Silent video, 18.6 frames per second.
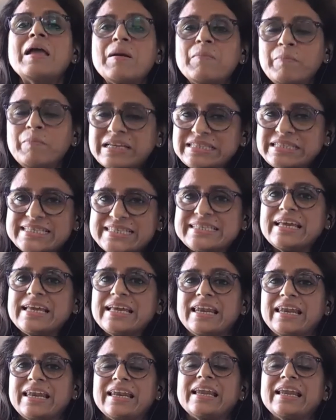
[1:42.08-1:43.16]
But
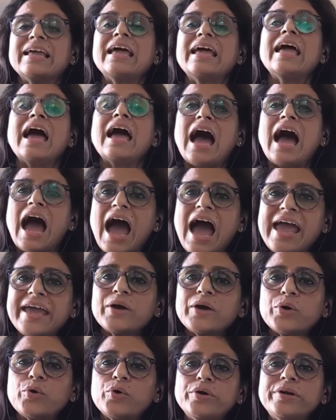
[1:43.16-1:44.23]
still, I
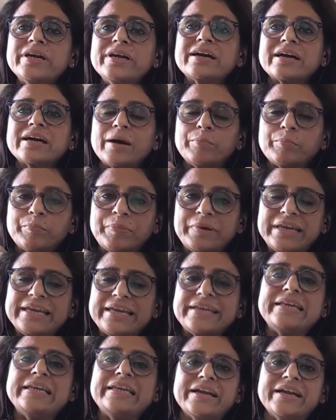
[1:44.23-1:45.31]
could
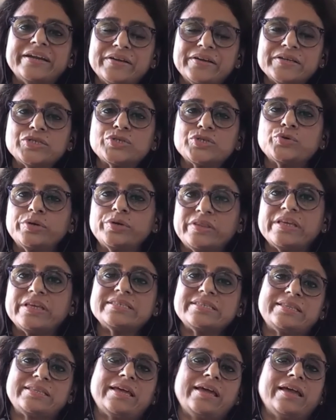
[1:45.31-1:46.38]
completely understood
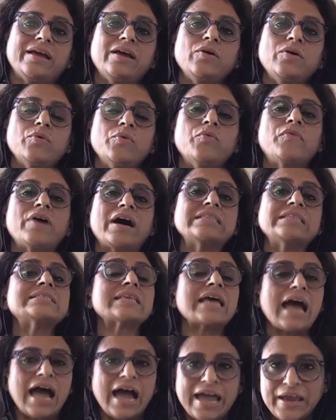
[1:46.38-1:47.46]
this thing once
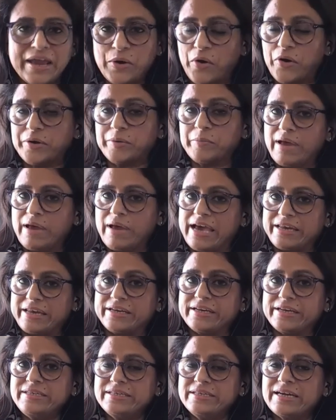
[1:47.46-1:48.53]
I got
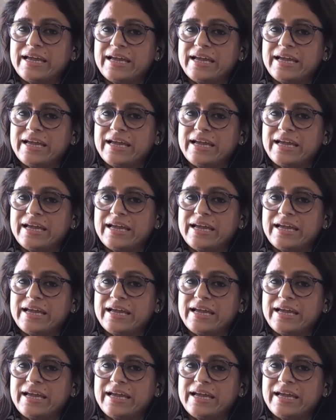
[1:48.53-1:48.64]
married